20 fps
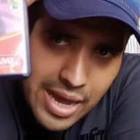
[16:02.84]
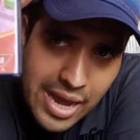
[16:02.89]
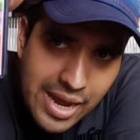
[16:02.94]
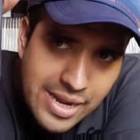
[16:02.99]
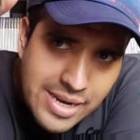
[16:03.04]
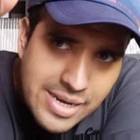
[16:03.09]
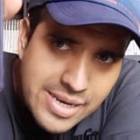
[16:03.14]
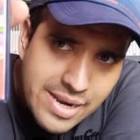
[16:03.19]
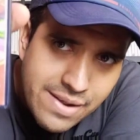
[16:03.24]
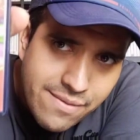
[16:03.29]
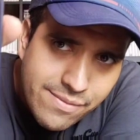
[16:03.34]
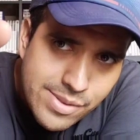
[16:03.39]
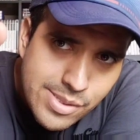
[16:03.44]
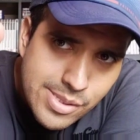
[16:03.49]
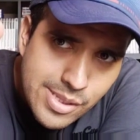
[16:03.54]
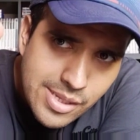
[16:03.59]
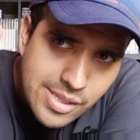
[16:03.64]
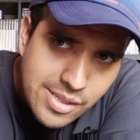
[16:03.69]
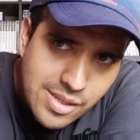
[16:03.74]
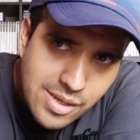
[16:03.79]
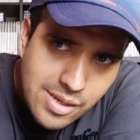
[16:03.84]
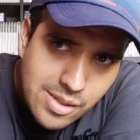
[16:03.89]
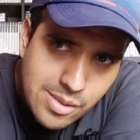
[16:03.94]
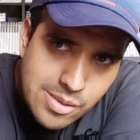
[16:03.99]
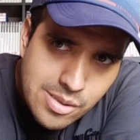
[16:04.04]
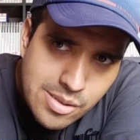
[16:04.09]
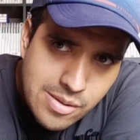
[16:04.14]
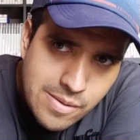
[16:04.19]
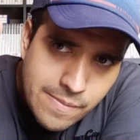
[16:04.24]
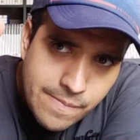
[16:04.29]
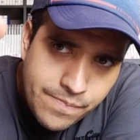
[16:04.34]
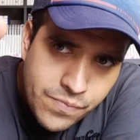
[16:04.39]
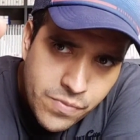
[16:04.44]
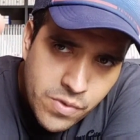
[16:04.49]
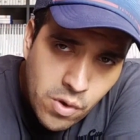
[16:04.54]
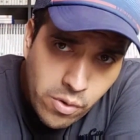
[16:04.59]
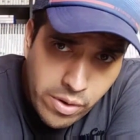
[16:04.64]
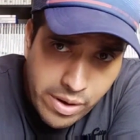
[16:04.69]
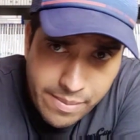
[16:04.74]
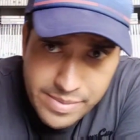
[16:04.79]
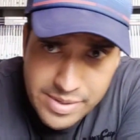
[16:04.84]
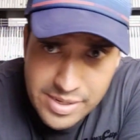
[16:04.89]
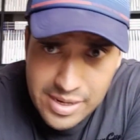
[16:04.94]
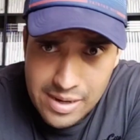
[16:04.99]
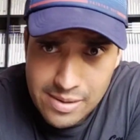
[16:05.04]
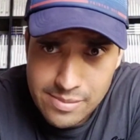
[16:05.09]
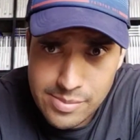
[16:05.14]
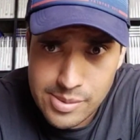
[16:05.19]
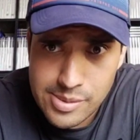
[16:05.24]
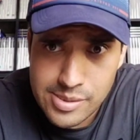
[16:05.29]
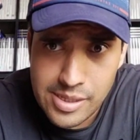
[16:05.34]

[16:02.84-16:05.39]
I never seen this. Konami games